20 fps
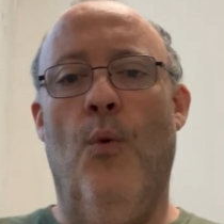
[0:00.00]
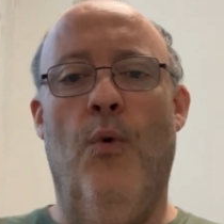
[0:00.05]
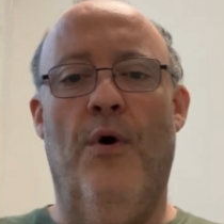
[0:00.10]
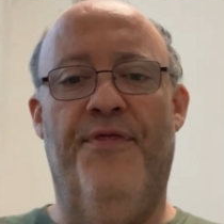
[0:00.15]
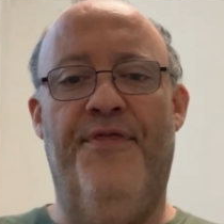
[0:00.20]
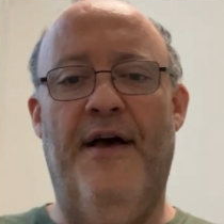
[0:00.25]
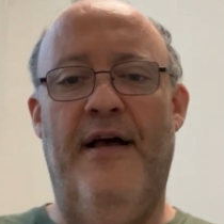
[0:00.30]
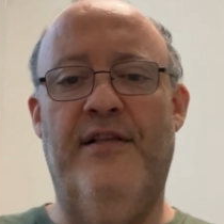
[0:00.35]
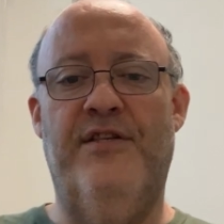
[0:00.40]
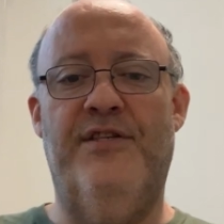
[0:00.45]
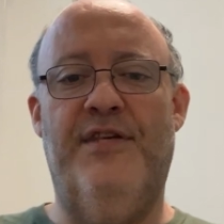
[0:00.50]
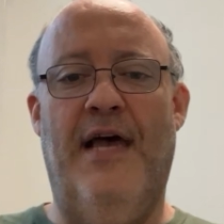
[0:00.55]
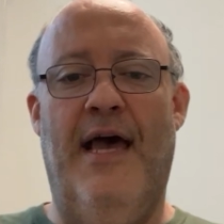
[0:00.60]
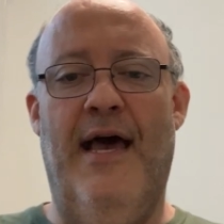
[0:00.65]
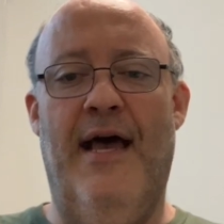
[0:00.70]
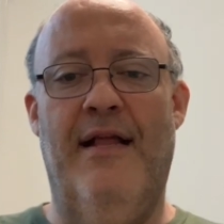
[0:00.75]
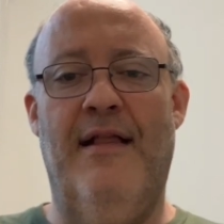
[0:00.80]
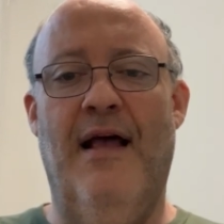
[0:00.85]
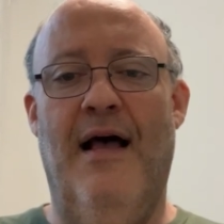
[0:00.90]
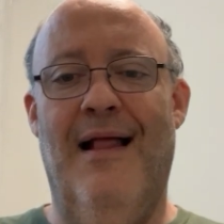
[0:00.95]
With that
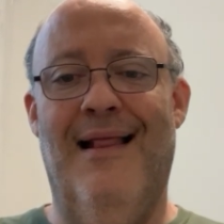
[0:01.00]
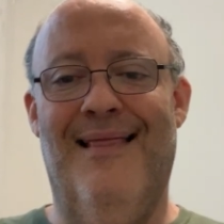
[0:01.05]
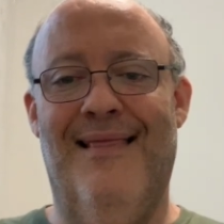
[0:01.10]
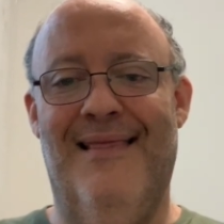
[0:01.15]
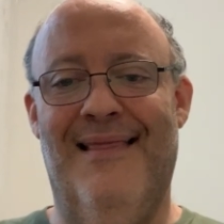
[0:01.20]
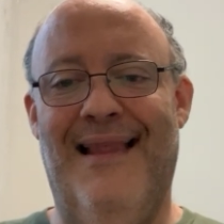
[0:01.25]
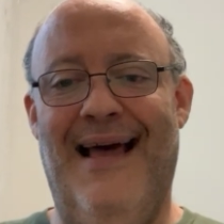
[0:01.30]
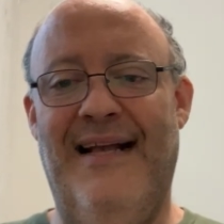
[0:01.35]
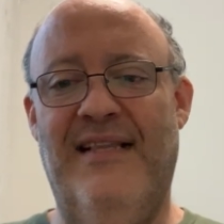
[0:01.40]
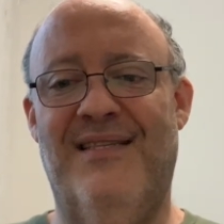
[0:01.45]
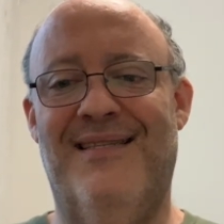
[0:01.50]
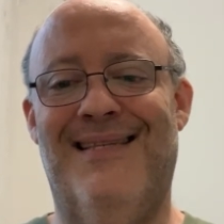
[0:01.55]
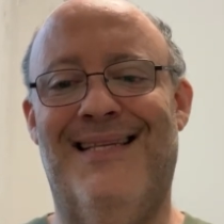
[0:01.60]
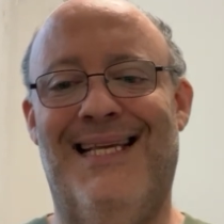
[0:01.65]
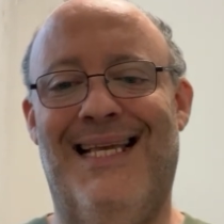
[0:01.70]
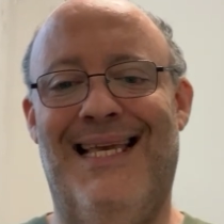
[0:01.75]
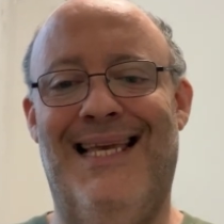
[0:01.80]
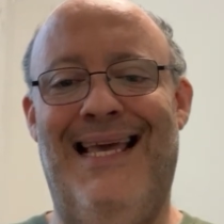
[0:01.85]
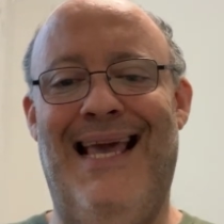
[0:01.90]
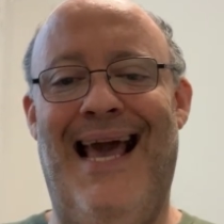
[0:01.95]
said,
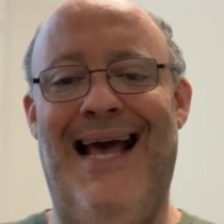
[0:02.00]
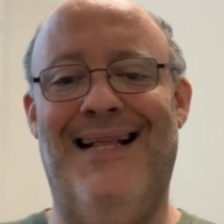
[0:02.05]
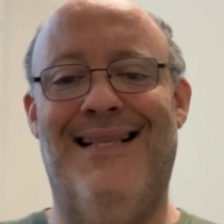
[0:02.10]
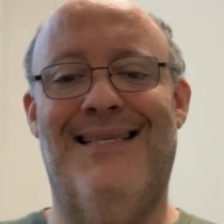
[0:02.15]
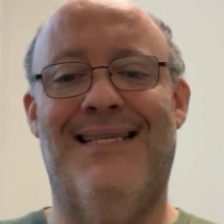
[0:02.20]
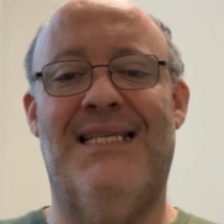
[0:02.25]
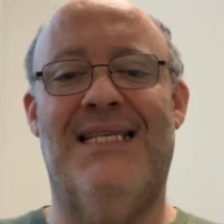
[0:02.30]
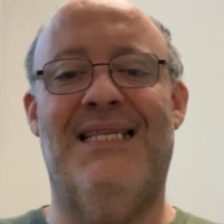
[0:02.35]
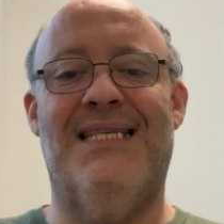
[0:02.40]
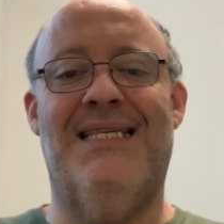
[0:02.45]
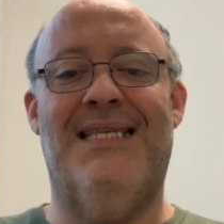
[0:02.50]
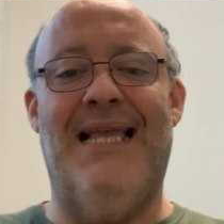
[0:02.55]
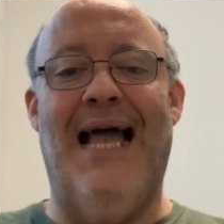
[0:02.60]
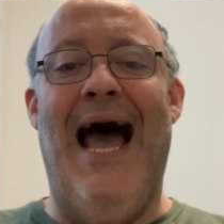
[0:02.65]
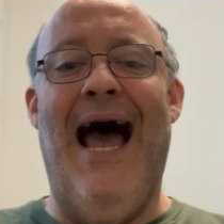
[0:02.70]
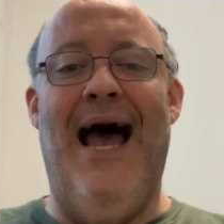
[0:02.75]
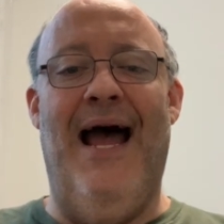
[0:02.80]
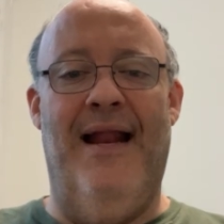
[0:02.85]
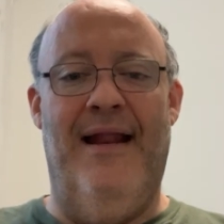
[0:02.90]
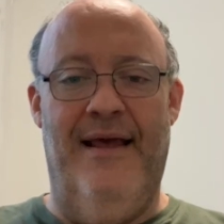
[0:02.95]
let's get
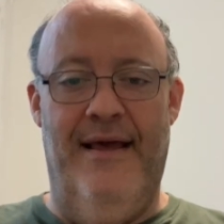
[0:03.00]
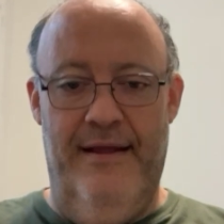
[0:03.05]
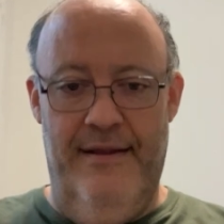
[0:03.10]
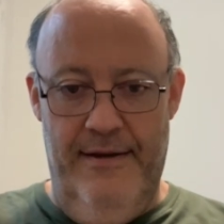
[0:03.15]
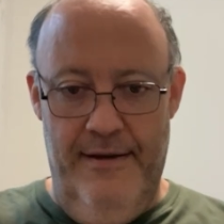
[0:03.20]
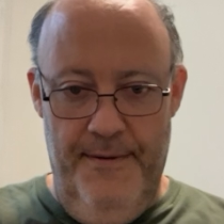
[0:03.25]
started.